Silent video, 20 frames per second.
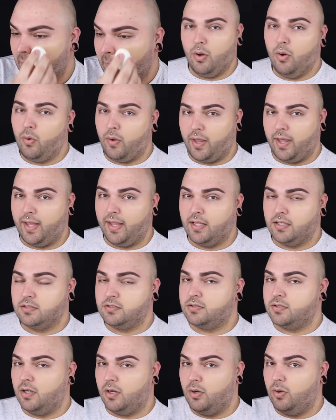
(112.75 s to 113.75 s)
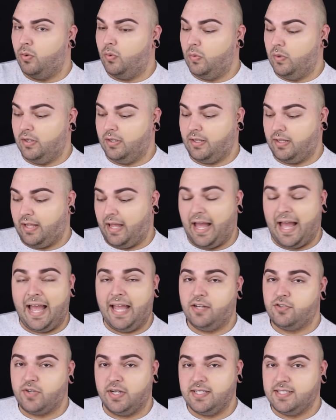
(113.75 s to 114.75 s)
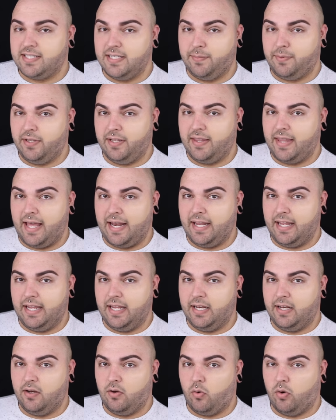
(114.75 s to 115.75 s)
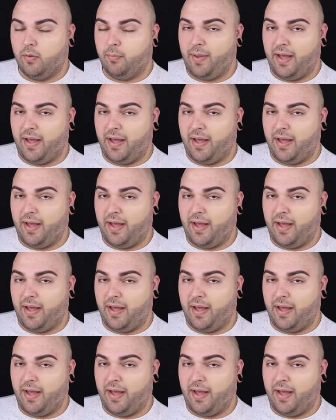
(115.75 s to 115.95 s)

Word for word: Okay, so I tried stippling that in or